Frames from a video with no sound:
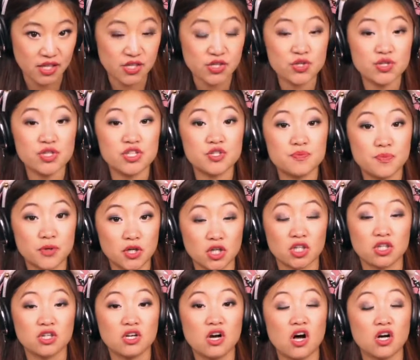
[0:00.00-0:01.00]
into this
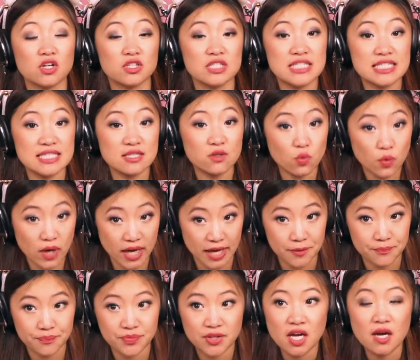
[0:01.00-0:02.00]
bird called
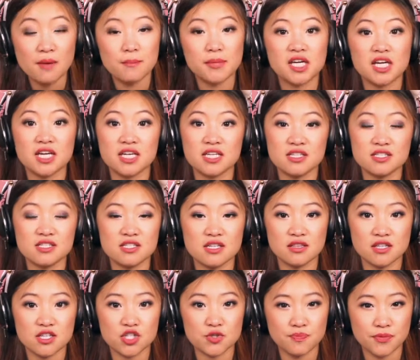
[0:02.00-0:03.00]
Jingwei, because
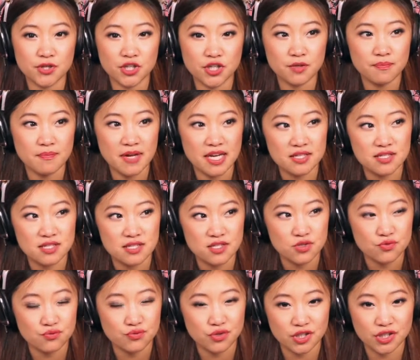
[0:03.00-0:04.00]
this bird makes
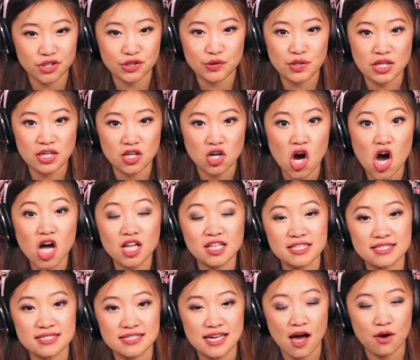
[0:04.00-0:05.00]
this really unique
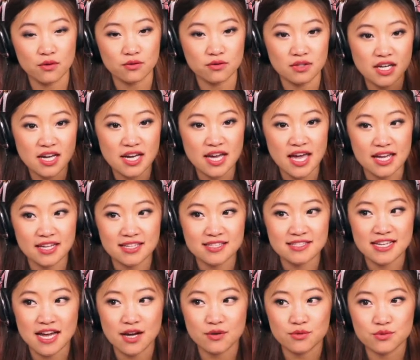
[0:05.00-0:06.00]
calling sound, and it
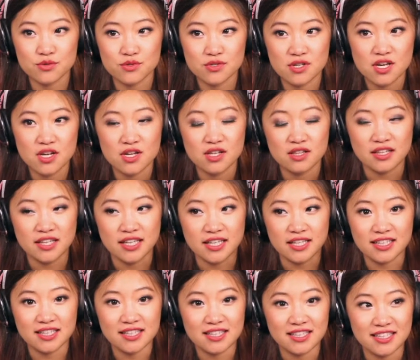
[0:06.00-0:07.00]
sounds
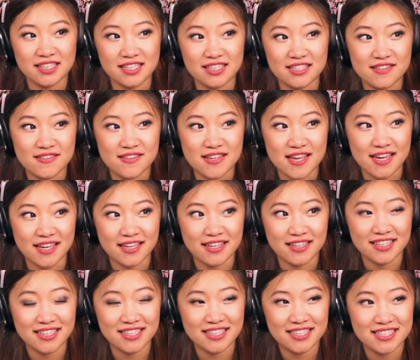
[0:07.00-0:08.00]
like it's
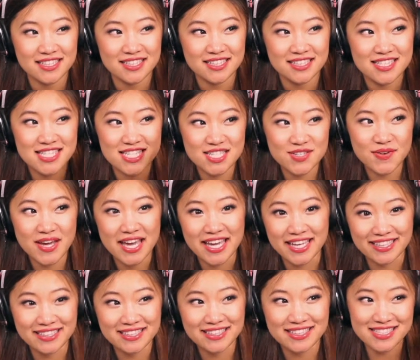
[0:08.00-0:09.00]
saying,
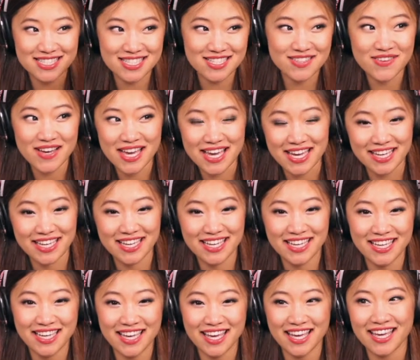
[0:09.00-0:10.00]
Jingwei, Jingwei.
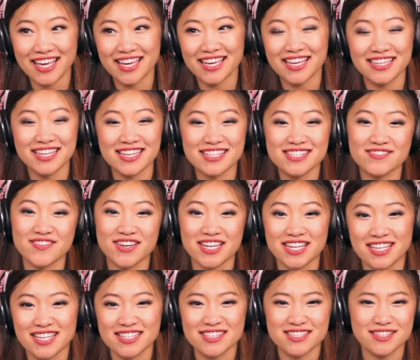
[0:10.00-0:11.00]
That's
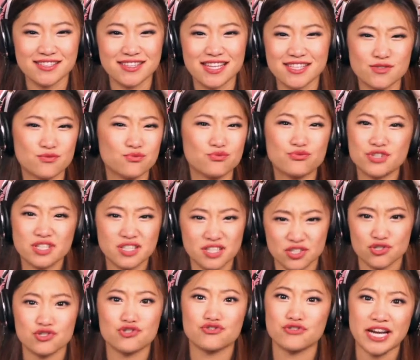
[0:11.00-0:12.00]
funny. That's a really
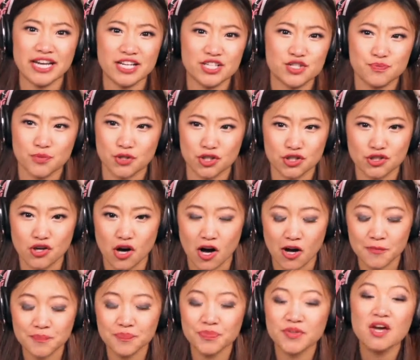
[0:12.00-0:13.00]
strange bird
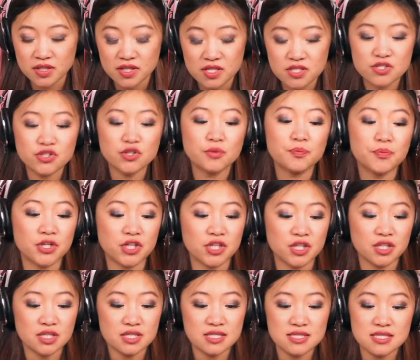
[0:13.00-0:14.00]
call. This little
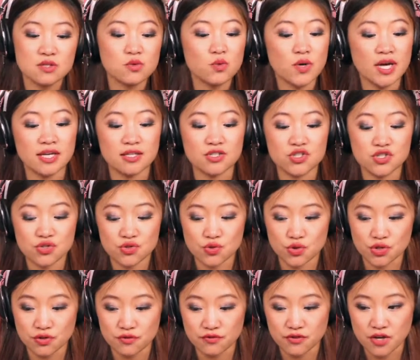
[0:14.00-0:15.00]
bird, Jingwei, just
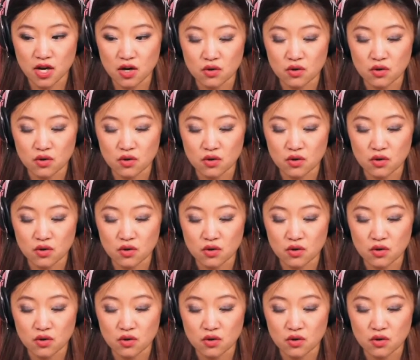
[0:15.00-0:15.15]
sort of